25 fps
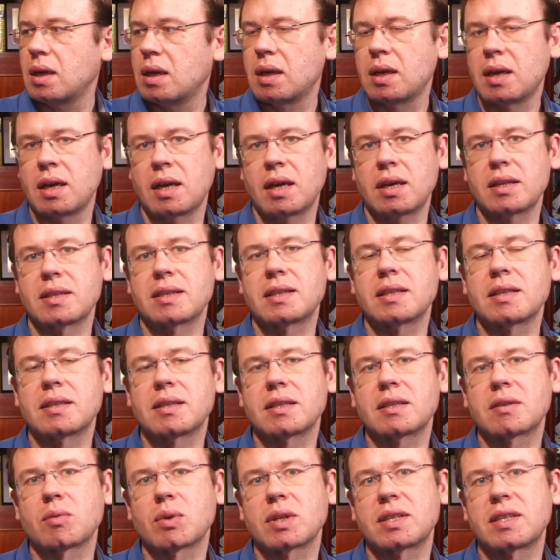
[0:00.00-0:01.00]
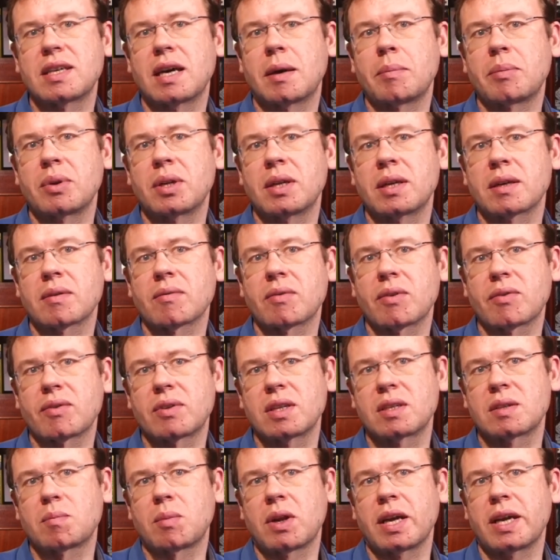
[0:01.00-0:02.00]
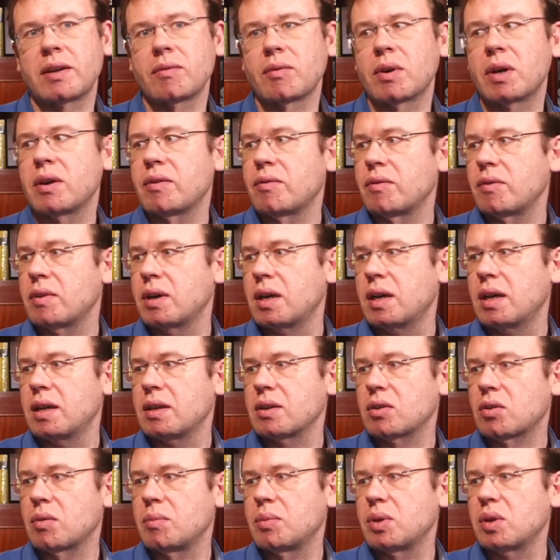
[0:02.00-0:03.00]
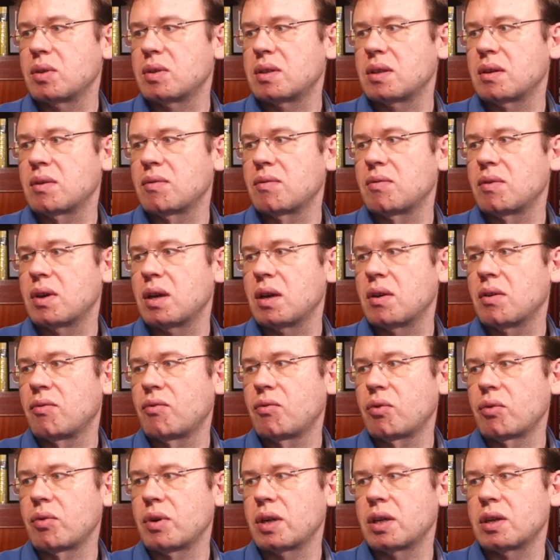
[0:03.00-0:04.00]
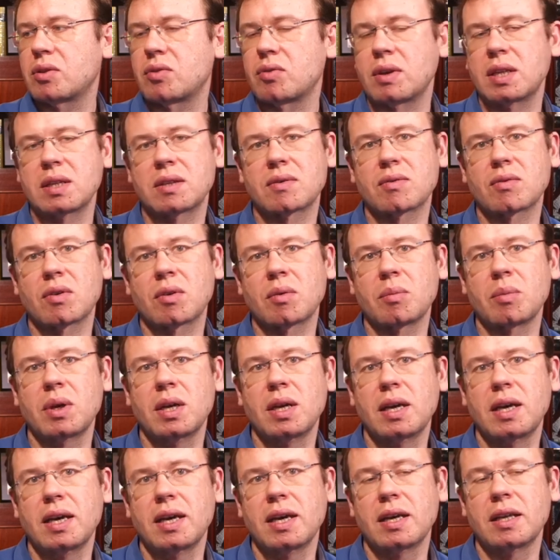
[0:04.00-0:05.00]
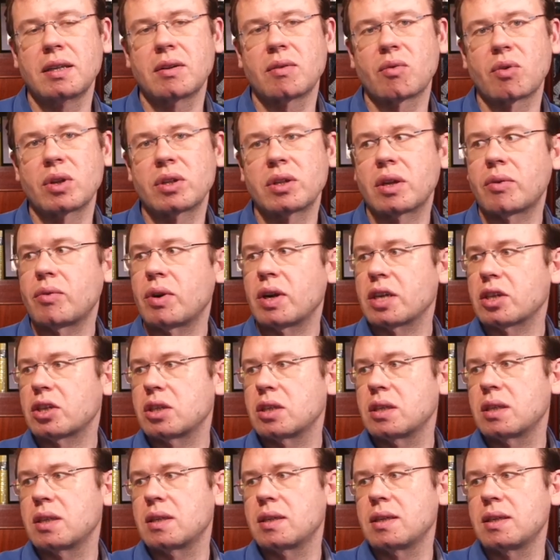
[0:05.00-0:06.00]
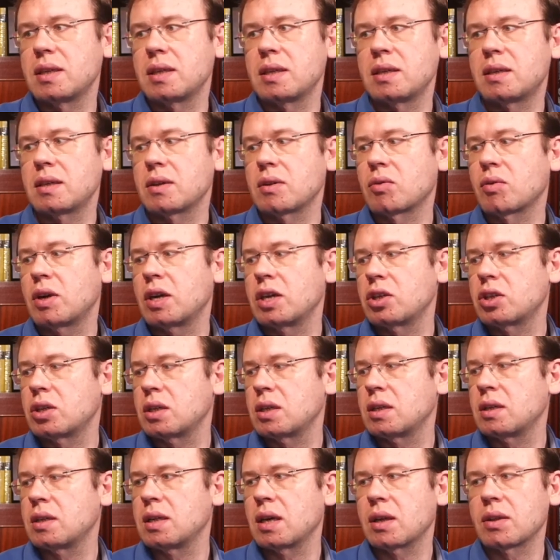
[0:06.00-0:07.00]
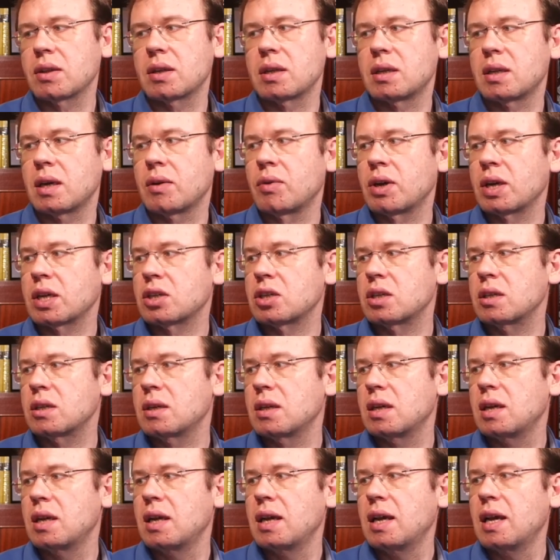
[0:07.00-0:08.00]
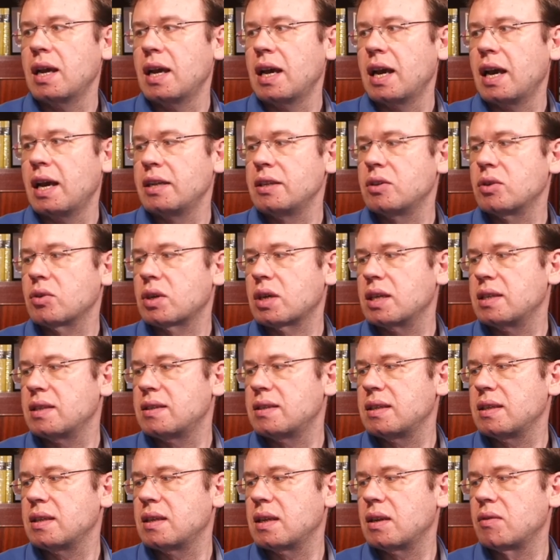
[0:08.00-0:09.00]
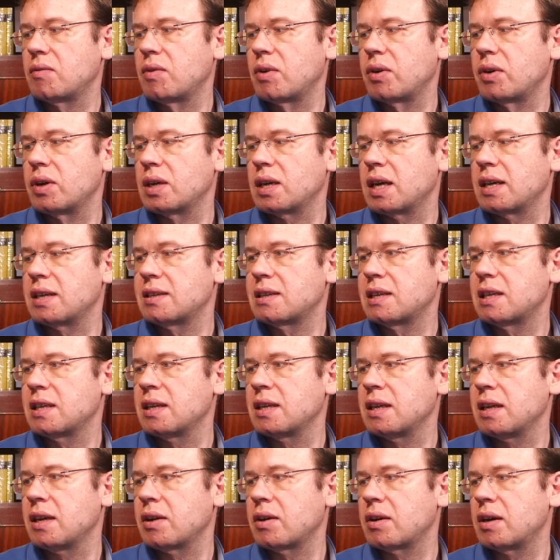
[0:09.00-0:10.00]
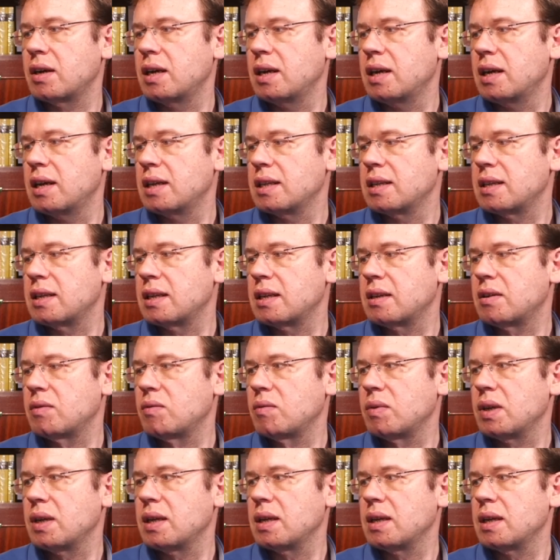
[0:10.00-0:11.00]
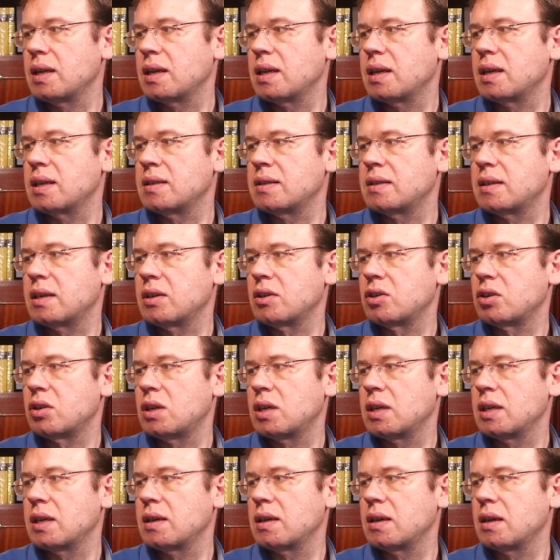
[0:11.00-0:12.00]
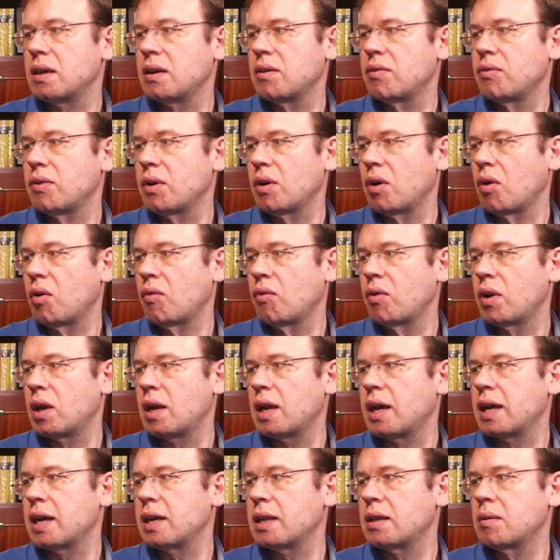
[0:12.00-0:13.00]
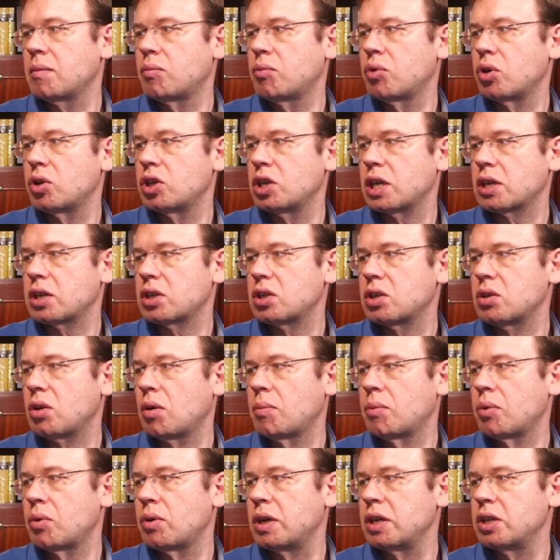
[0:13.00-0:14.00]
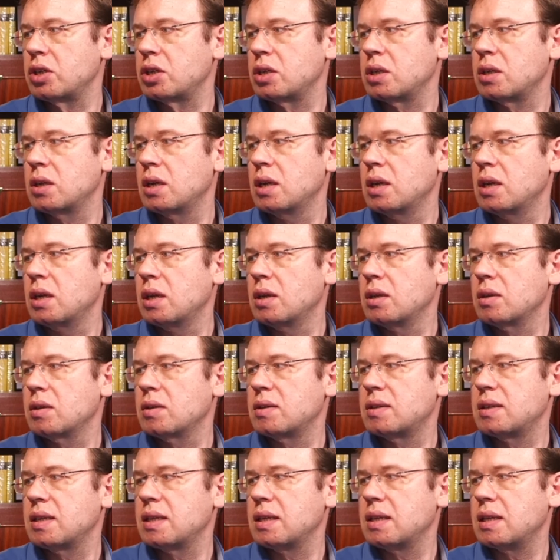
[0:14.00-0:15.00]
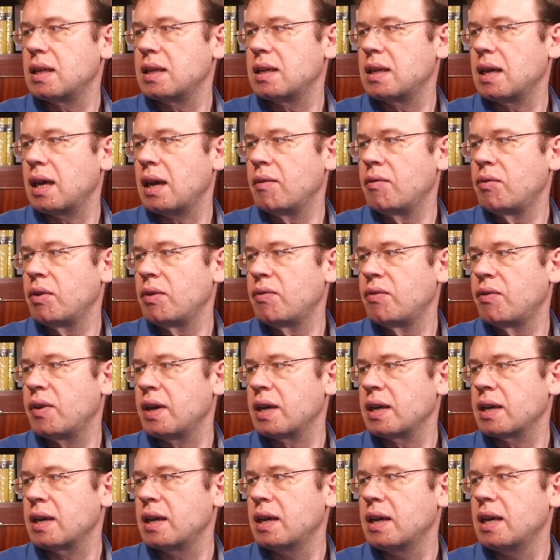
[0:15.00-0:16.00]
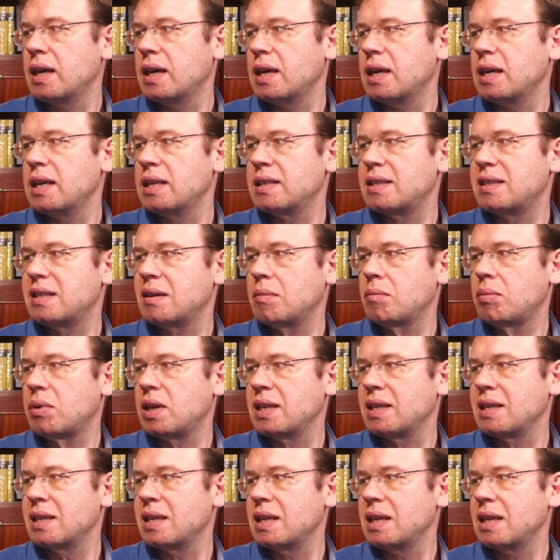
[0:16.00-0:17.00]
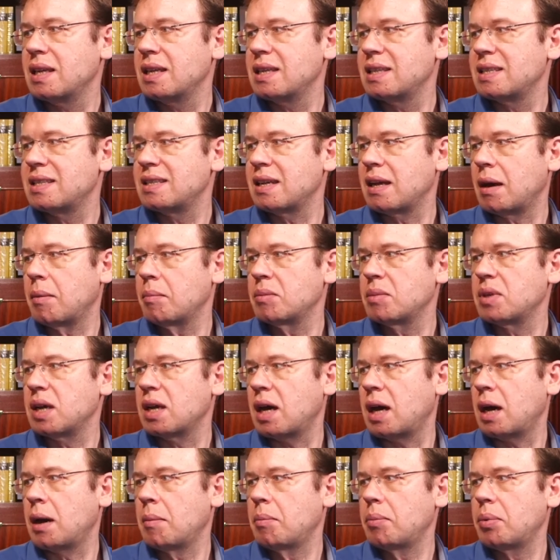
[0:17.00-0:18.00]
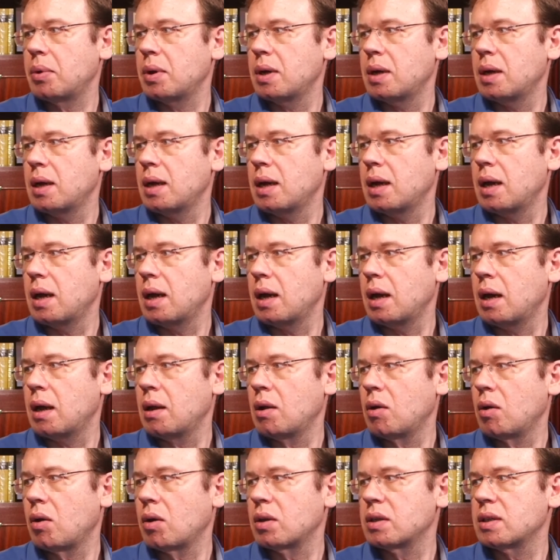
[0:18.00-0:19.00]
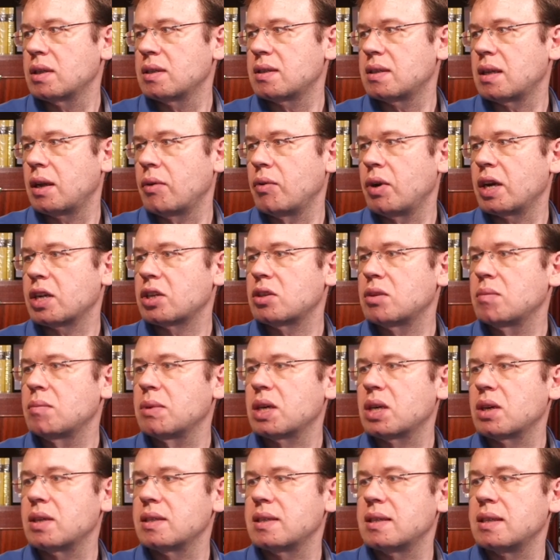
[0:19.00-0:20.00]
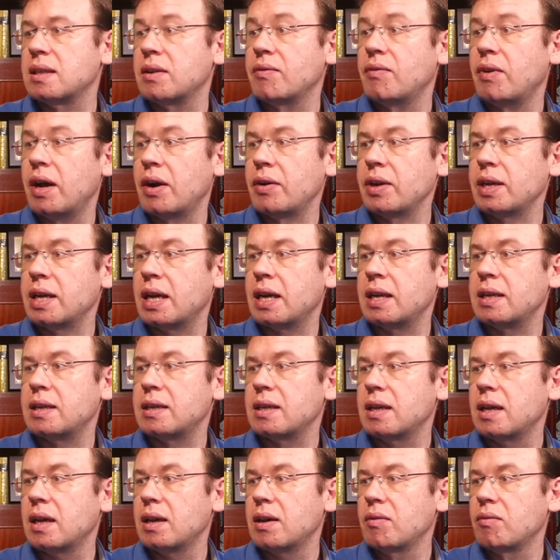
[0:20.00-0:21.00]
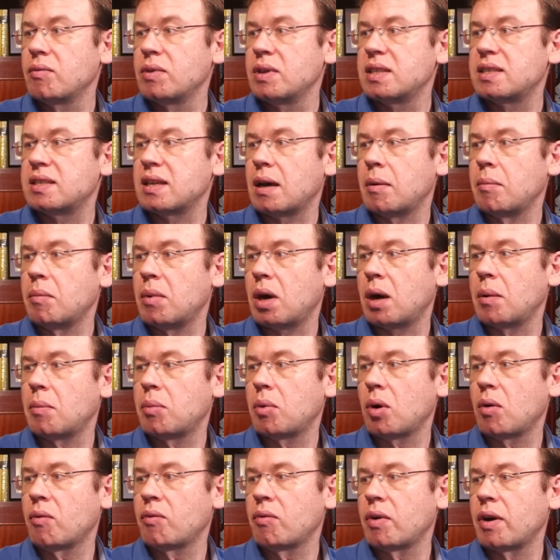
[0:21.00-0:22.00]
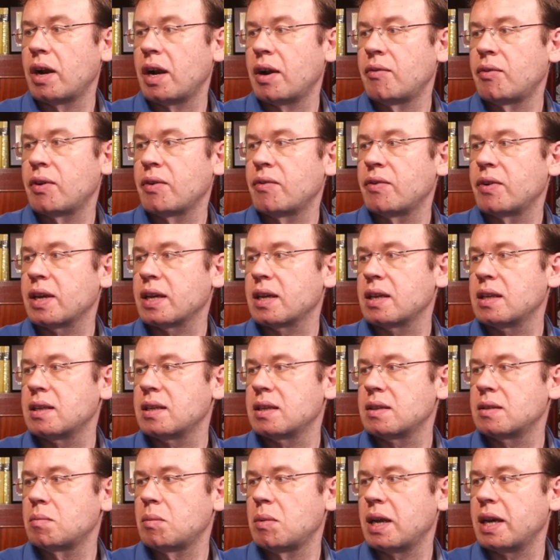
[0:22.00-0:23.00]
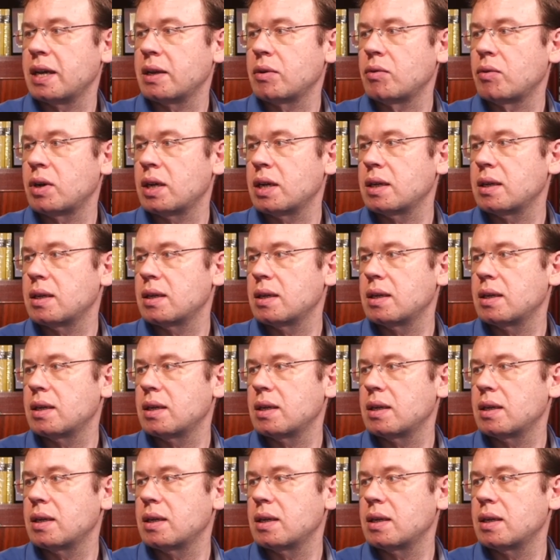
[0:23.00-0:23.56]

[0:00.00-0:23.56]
Yeah, this is what's happening with this plane wave. It computes a Fourier transform in the one direction and an integration in the other direction. And you can see that very nicely here, that we essentially, if we overlay the projection operation, you see that everything is simply summed up along this direction, because in the very end, we sum up over everything in this plane, right?